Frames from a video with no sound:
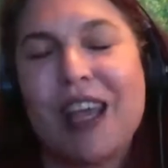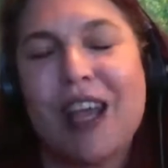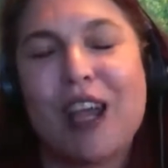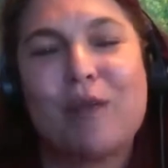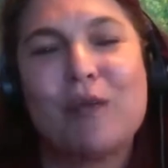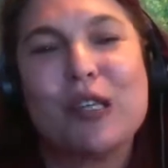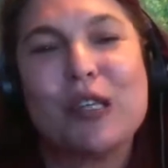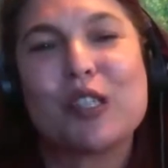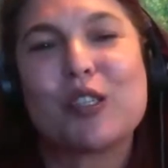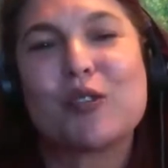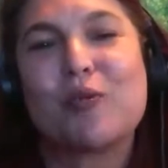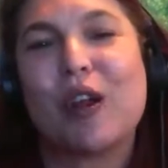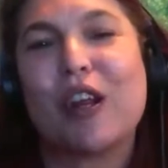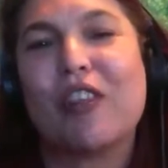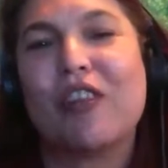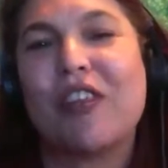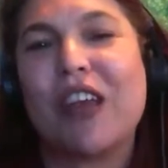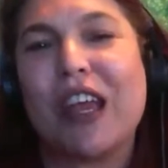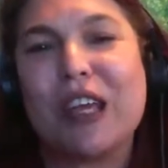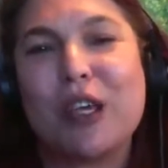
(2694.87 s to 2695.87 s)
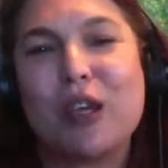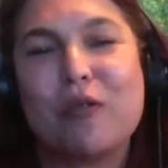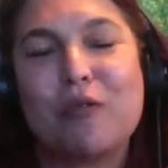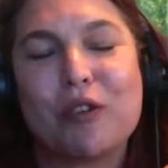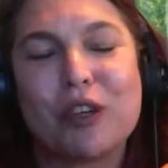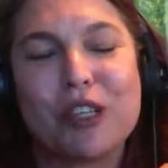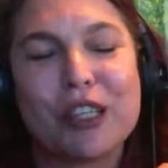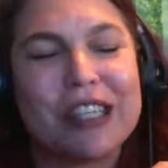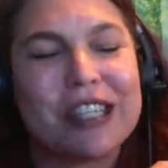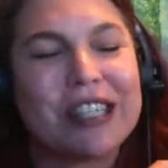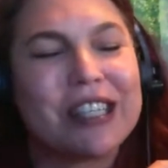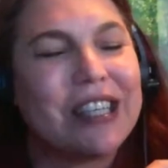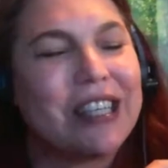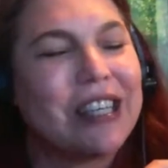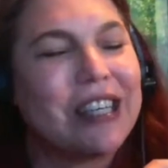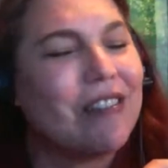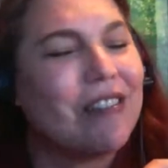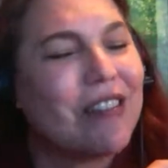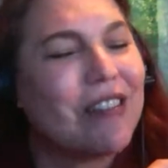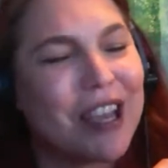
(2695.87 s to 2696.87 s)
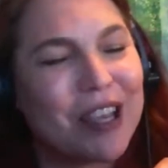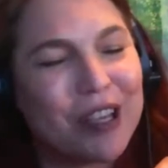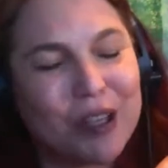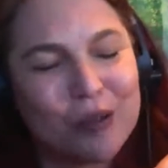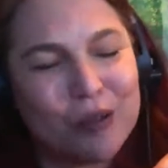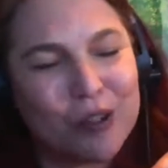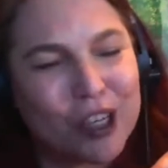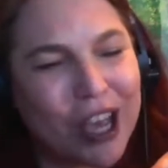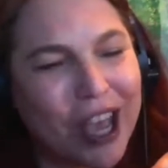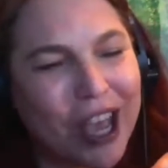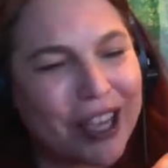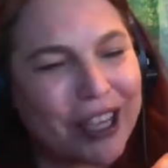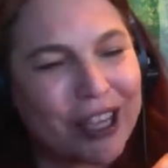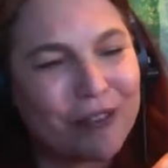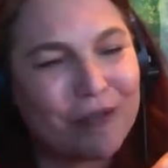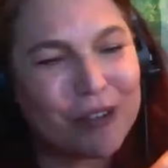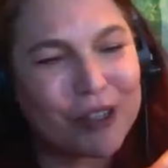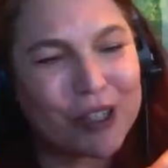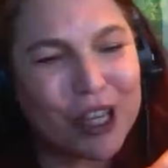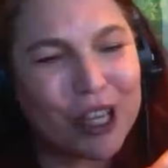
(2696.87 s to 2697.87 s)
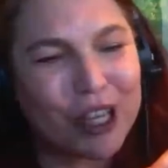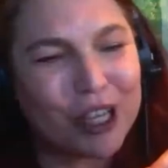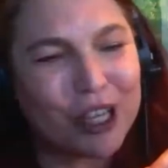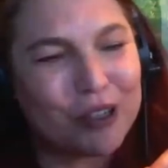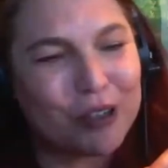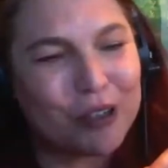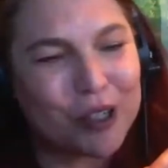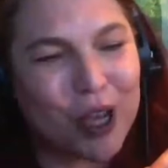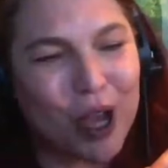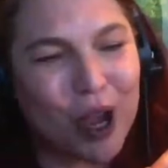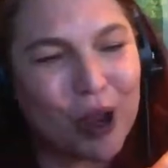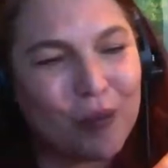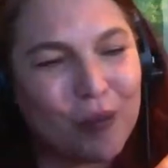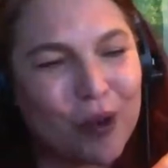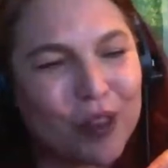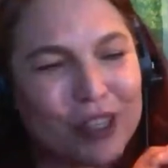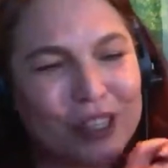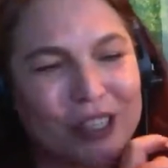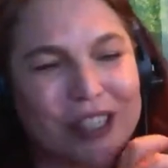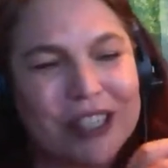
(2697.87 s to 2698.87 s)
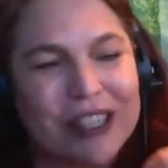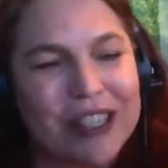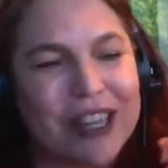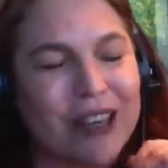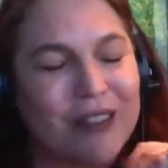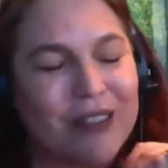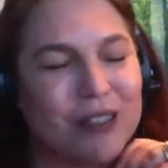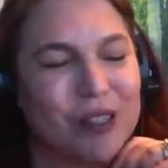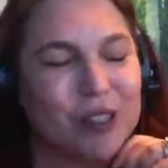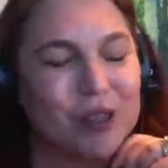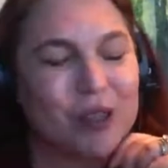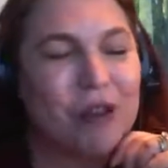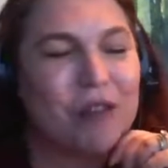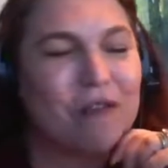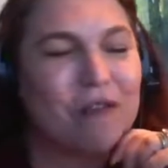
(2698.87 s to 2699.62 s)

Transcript: And we just want to thank you for listening. And thank you, Jackie, for taking your time with us today. This has been